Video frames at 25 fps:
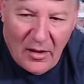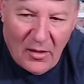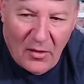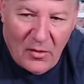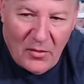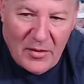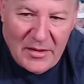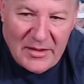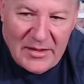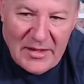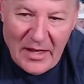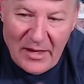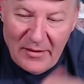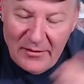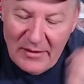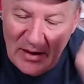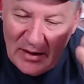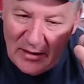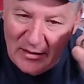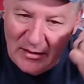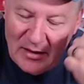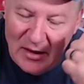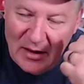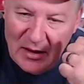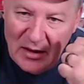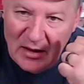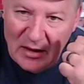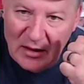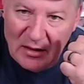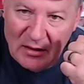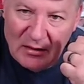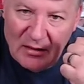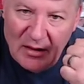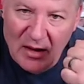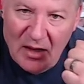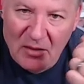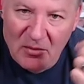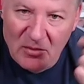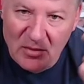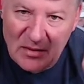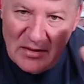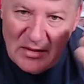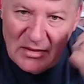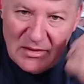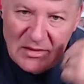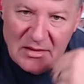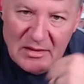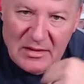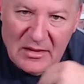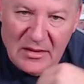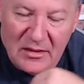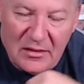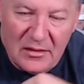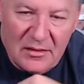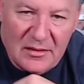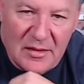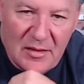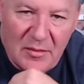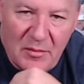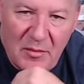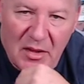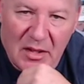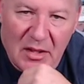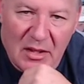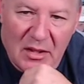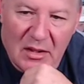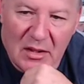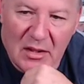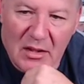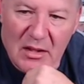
always have that thing that was instilled in me,